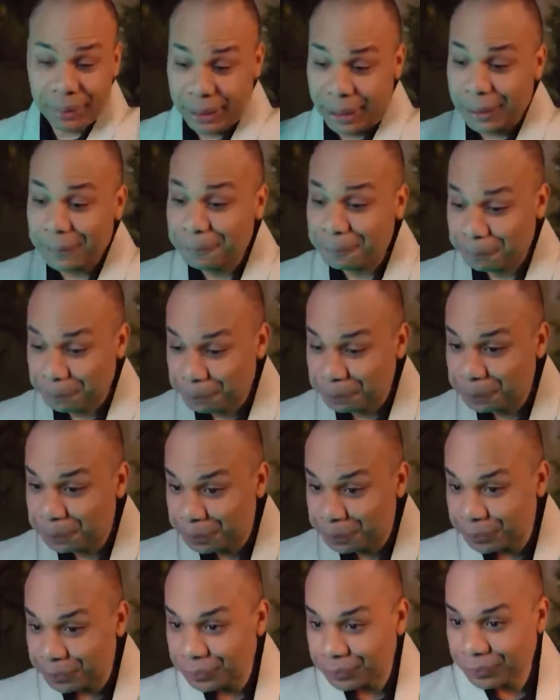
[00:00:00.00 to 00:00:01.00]

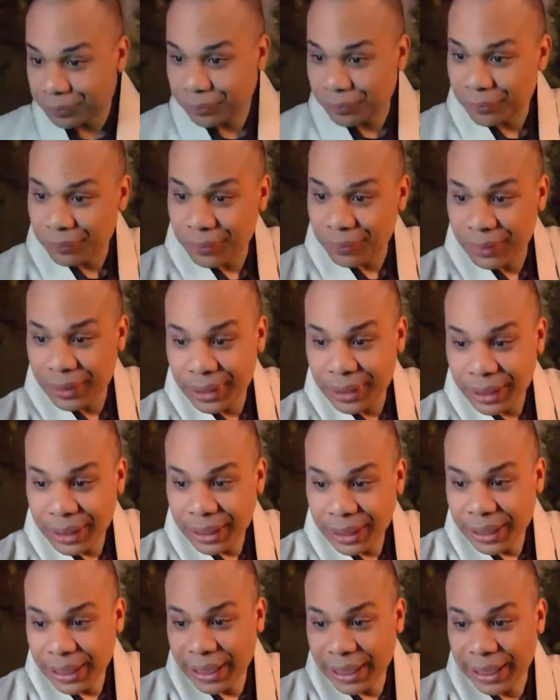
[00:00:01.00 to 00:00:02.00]
Yeah,
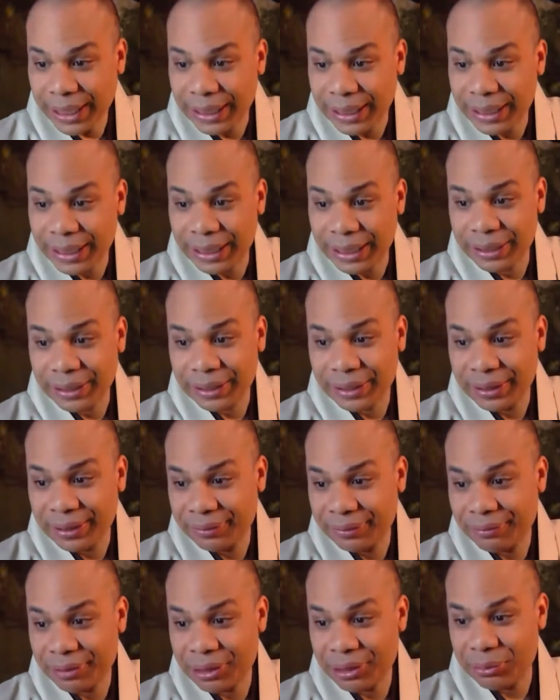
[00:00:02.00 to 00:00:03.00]
and then
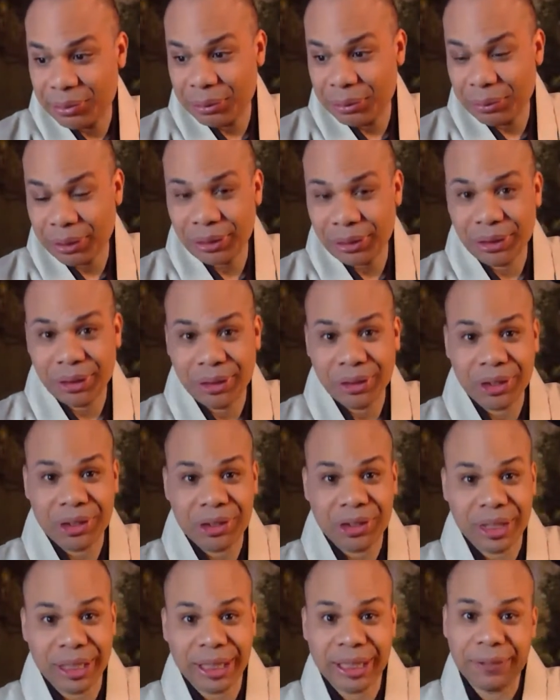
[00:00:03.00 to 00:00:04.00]
once we worked on our
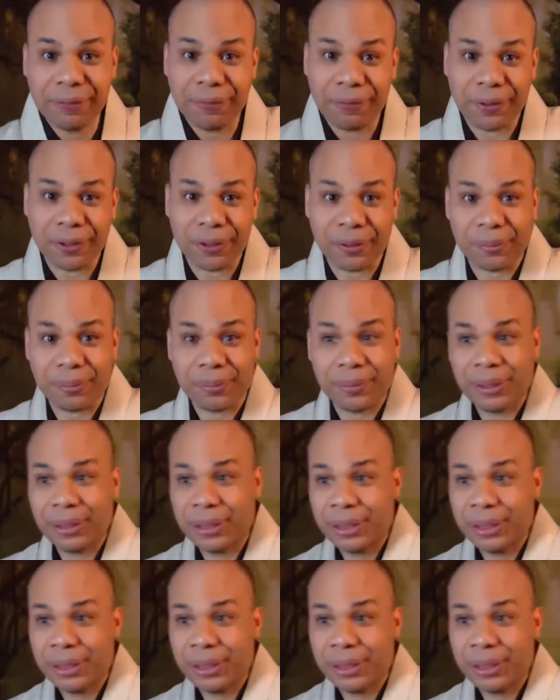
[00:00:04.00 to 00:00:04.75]
second form